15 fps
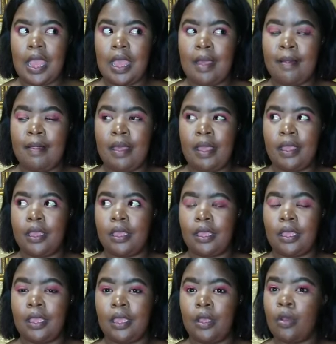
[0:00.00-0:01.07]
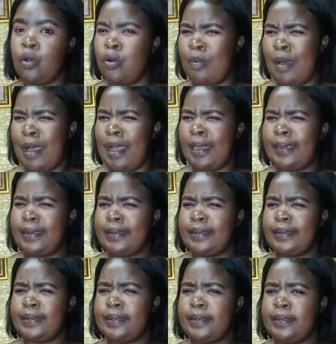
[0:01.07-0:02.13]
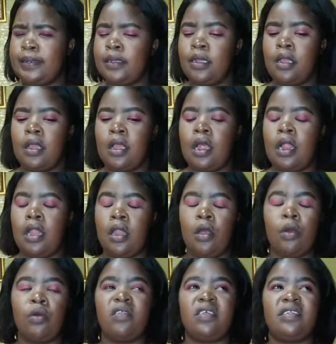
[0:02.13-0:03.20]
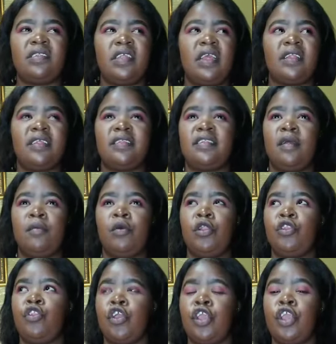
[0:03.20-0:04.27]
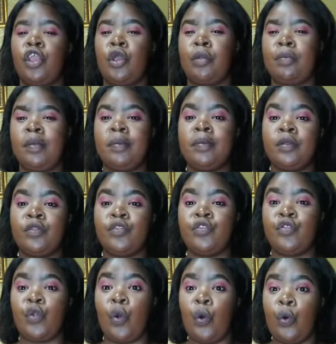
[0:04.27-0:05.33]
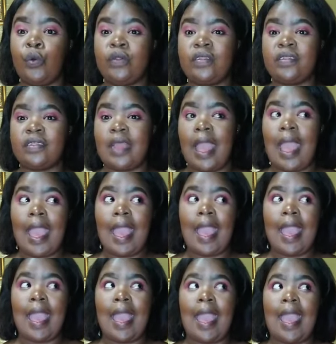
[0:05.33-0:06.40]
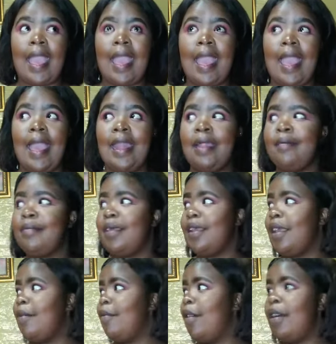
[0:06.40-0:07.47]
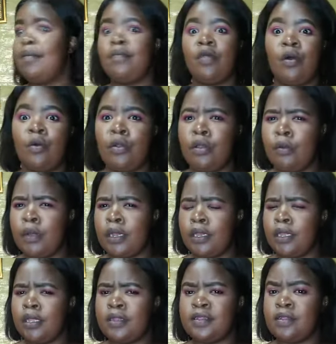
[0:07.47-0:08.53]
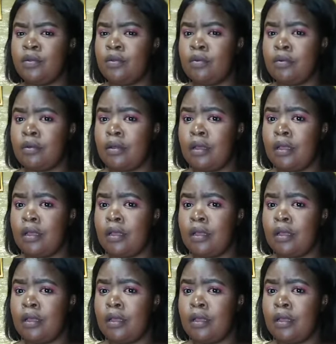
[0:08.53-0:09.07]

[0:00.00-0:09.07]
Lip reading: I like, Kobani. No, they say there's someone knocking on people's doors. And I'm like, well, I'm the only one here, so